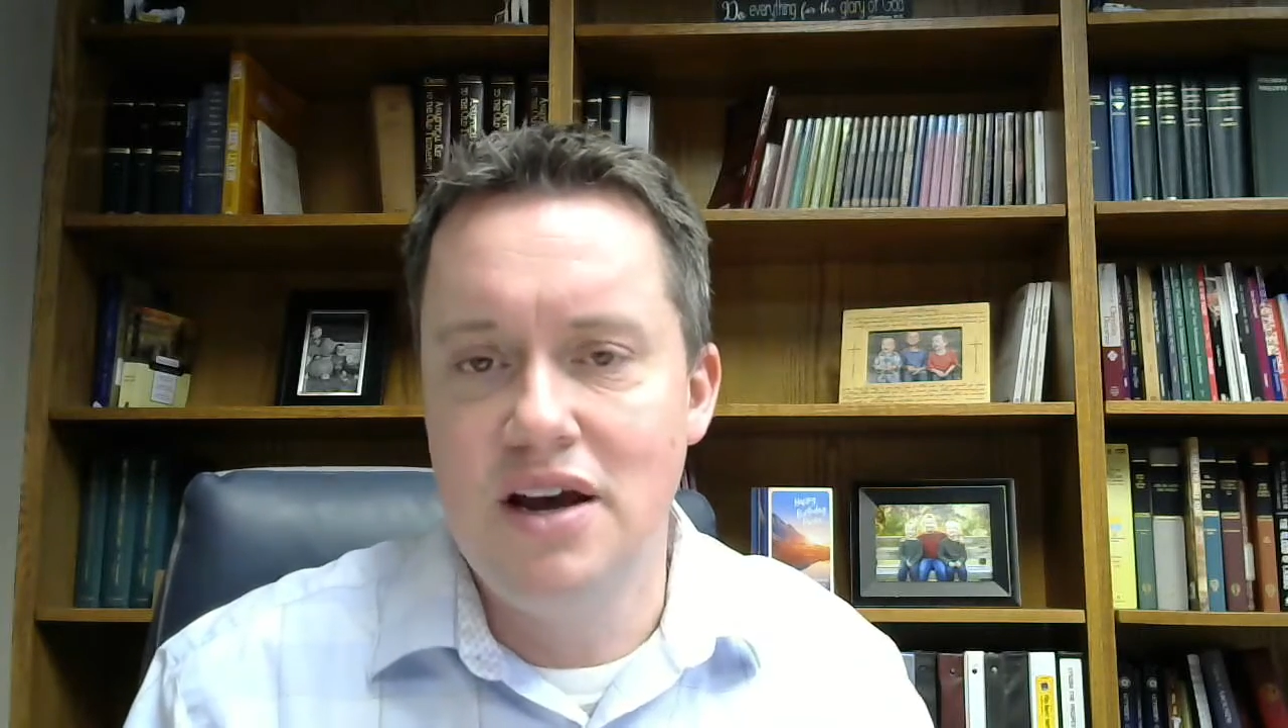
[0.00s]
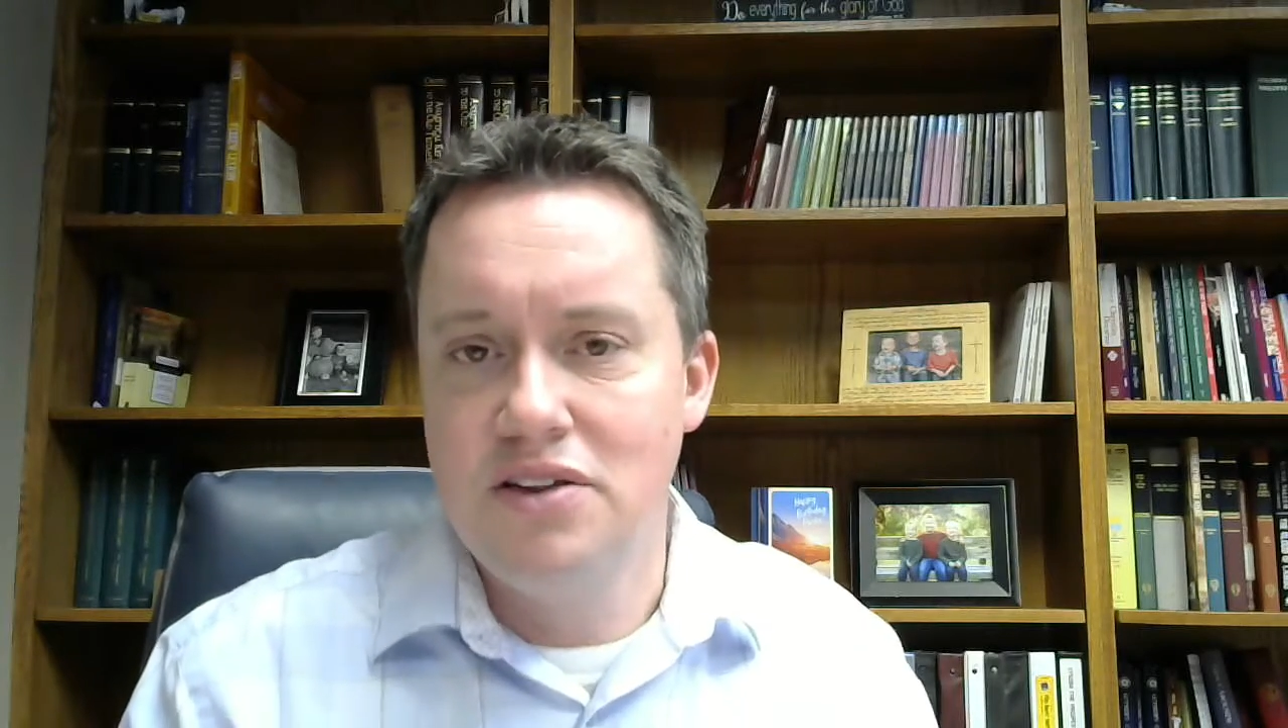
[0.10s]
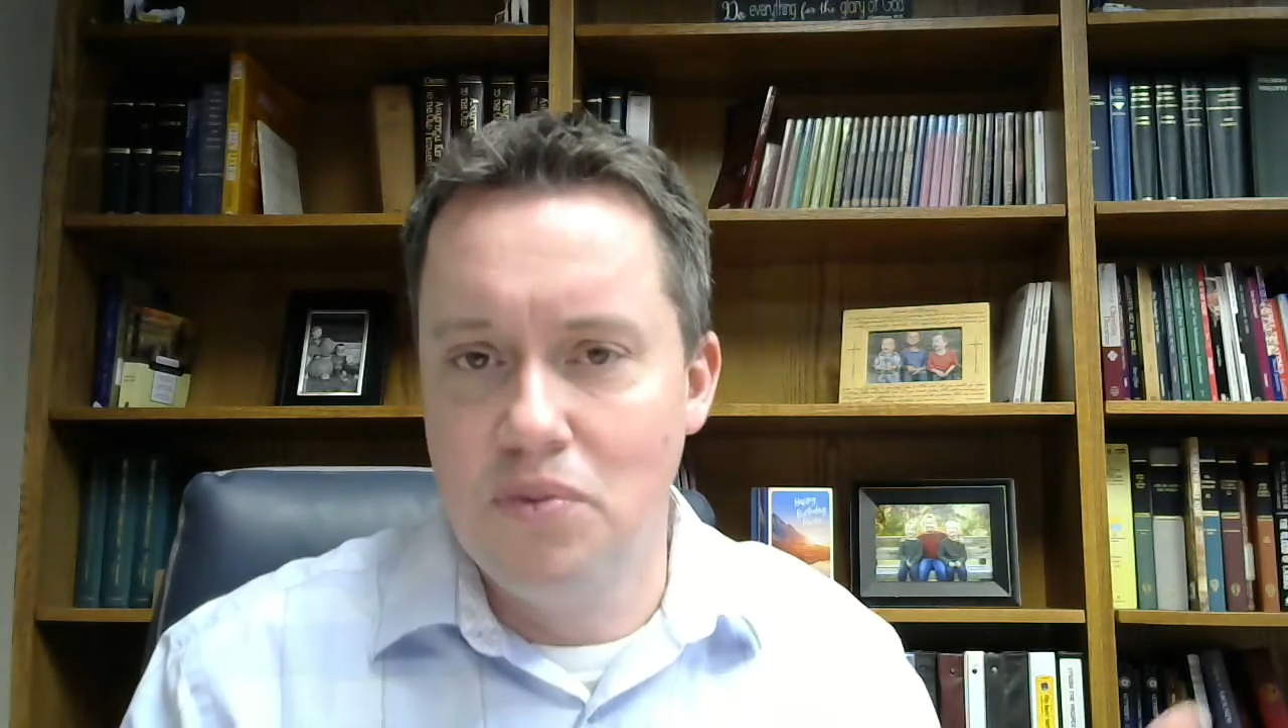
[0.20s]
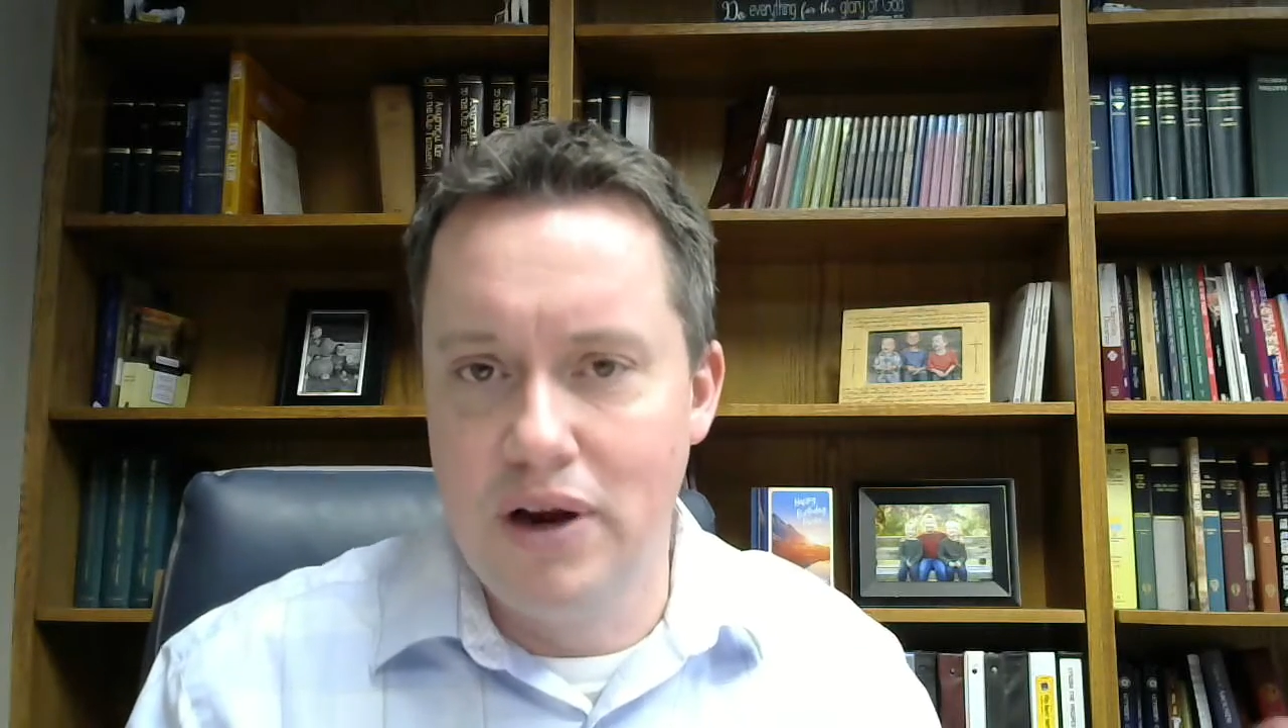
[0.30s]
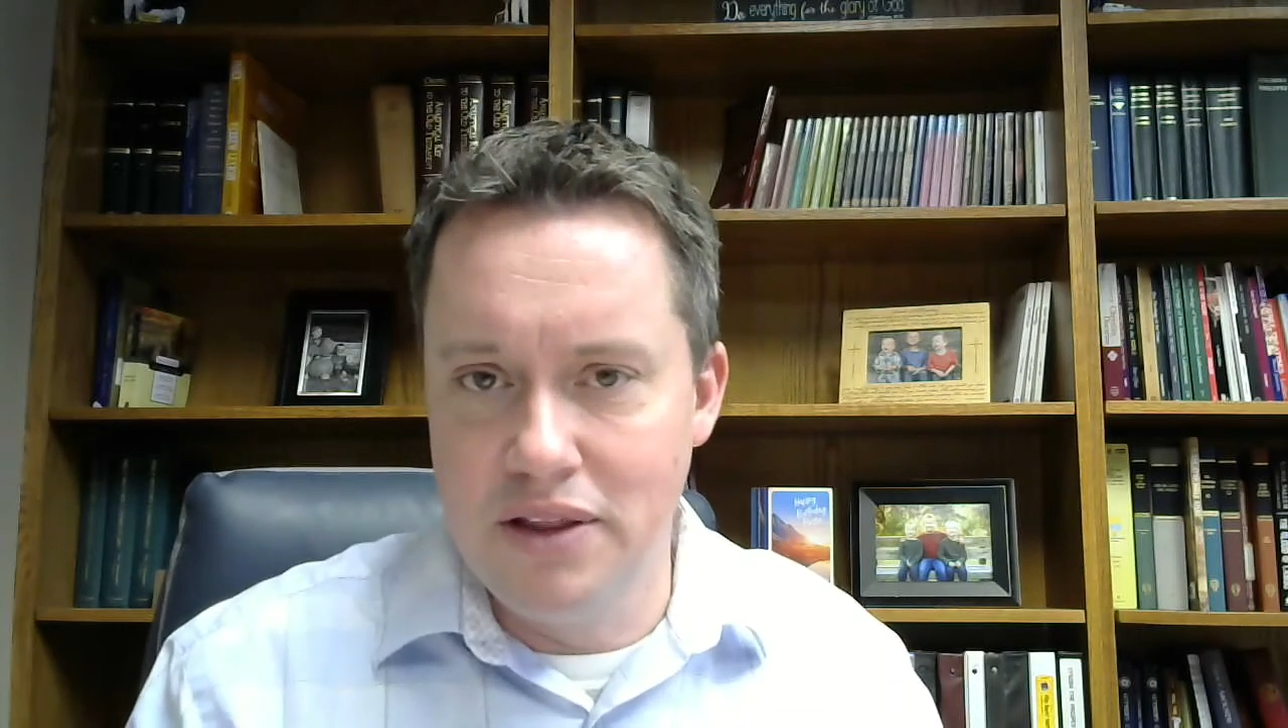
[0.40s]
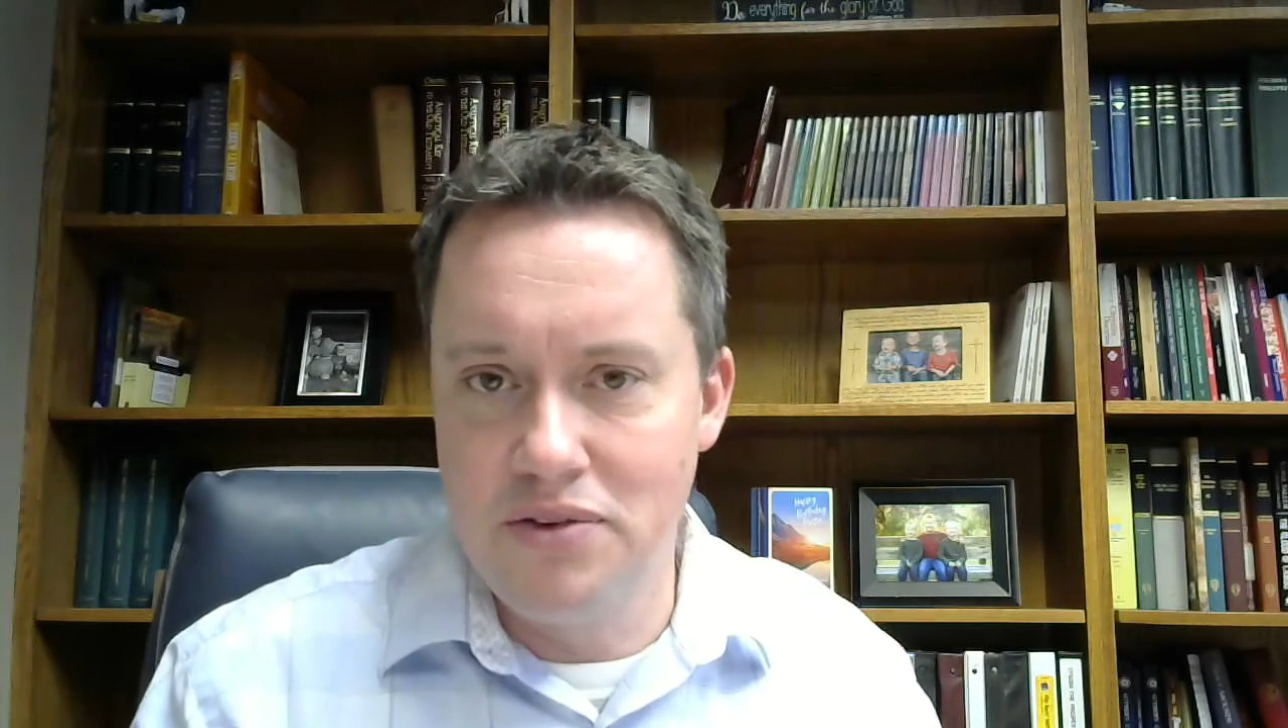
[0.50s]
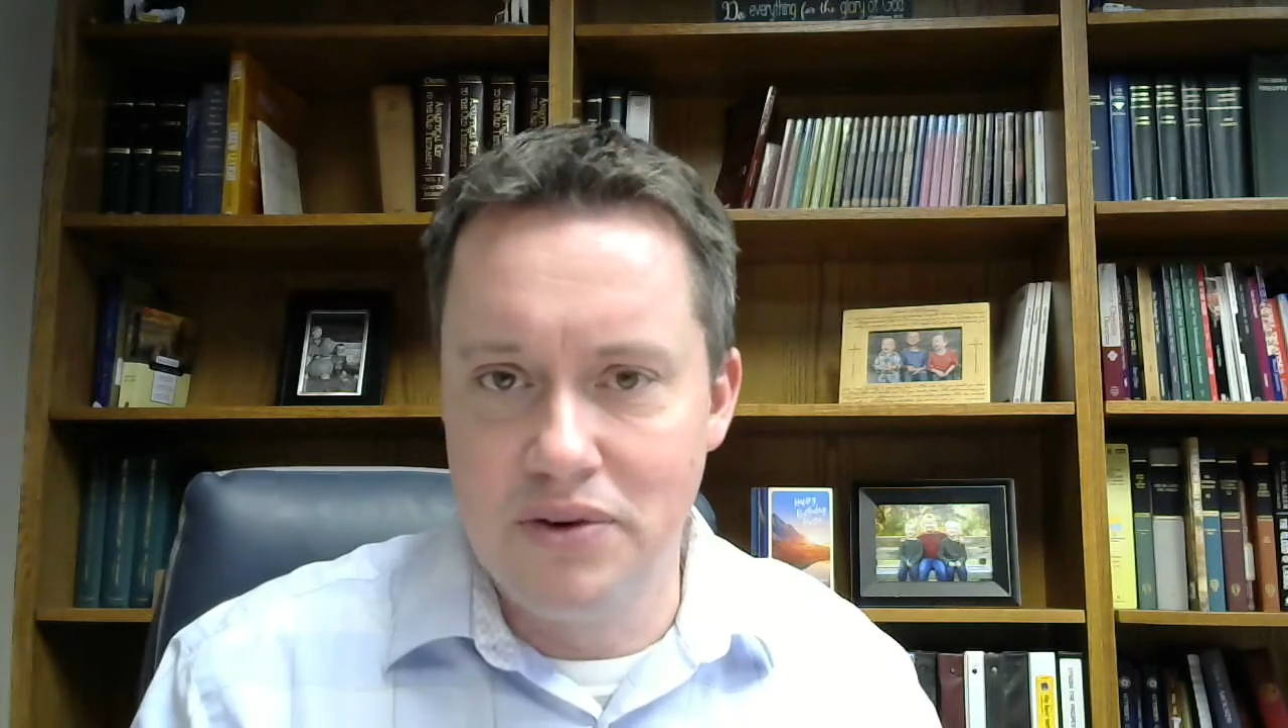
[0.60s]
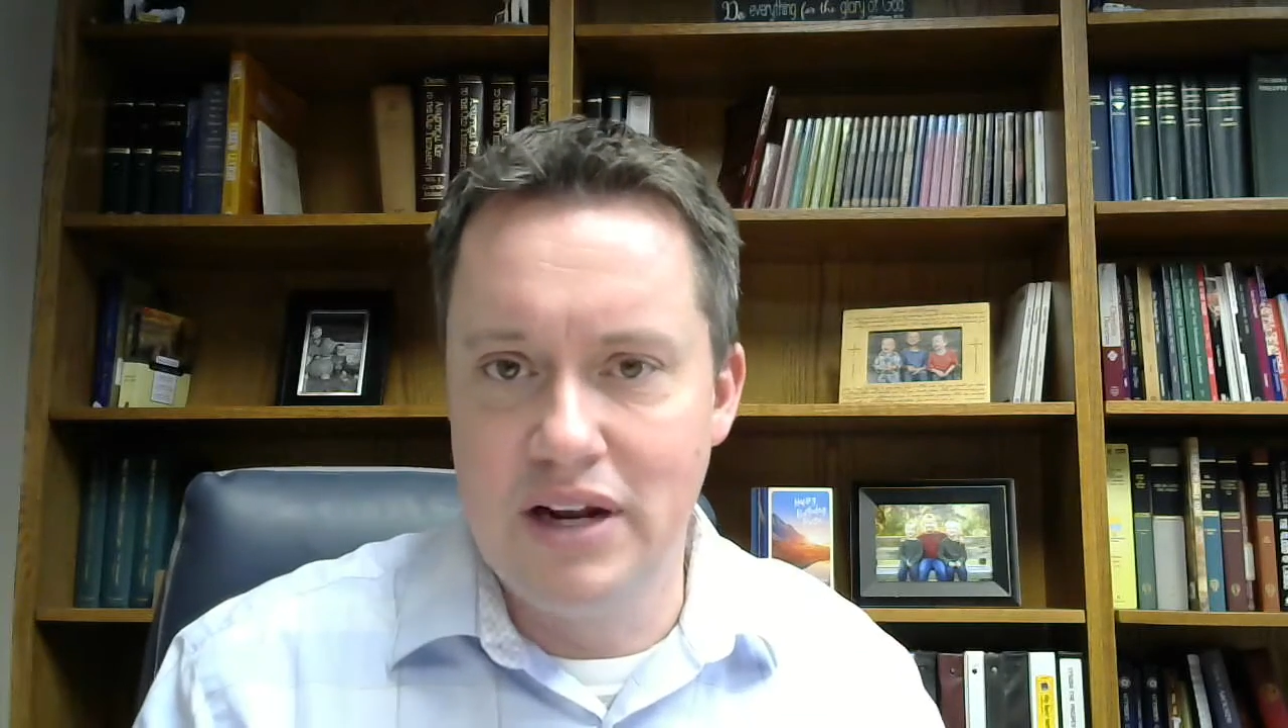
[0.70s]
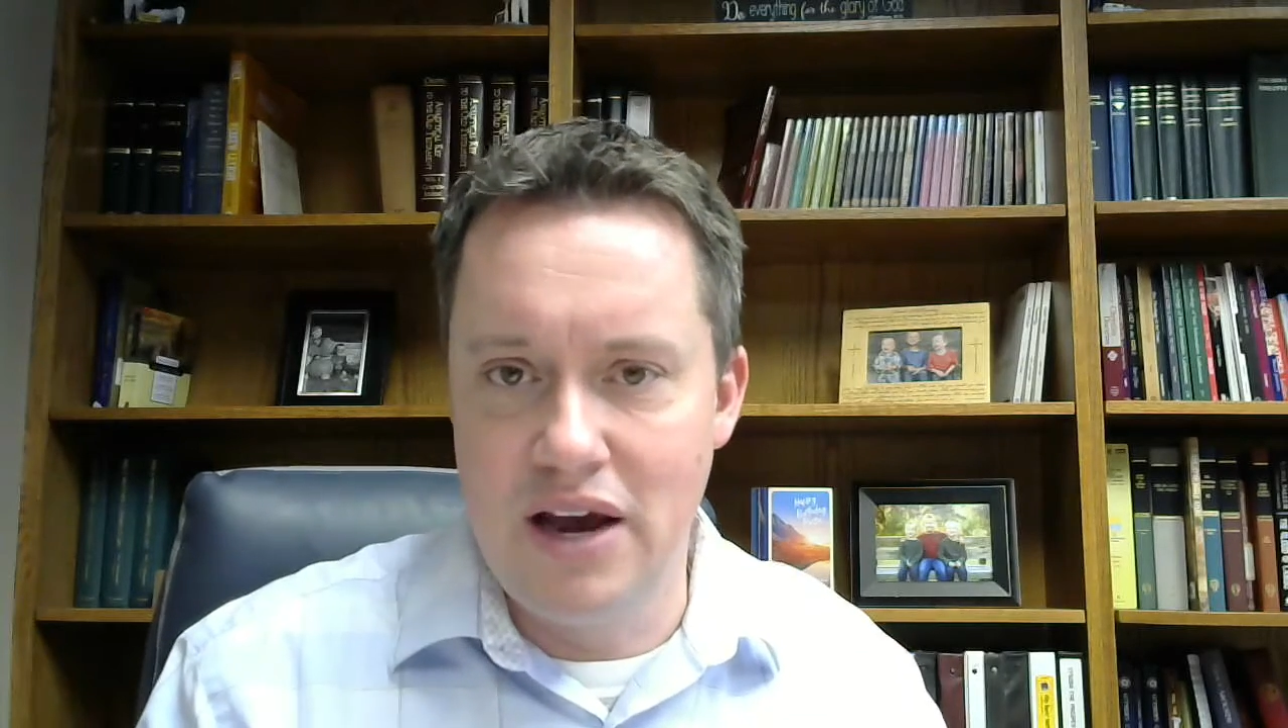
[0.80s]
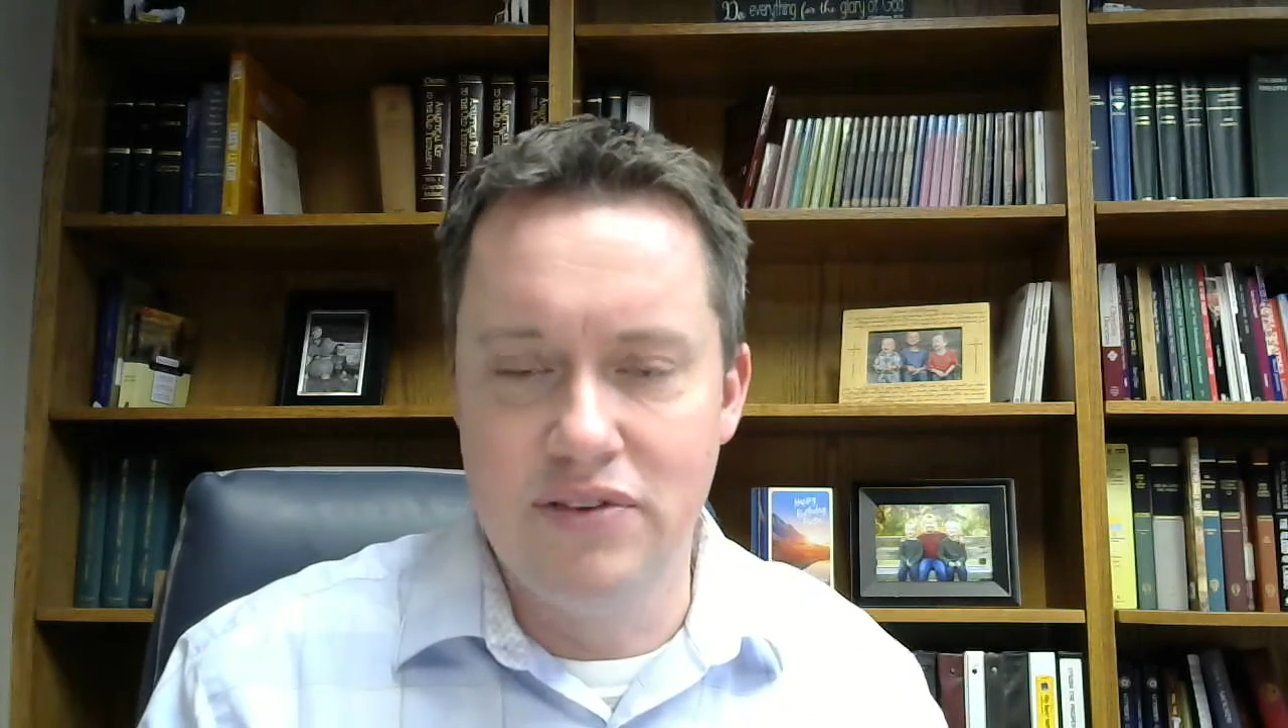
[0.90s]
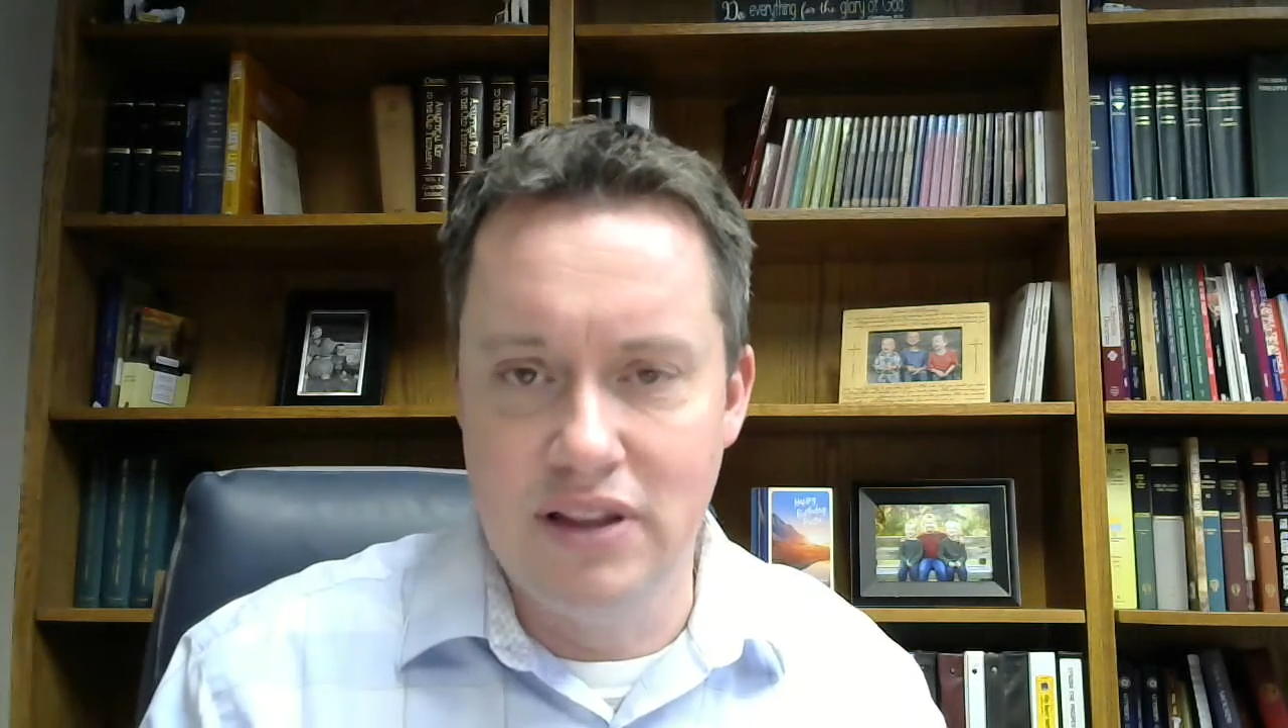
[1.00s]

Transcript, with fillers: the one enthroned in heaven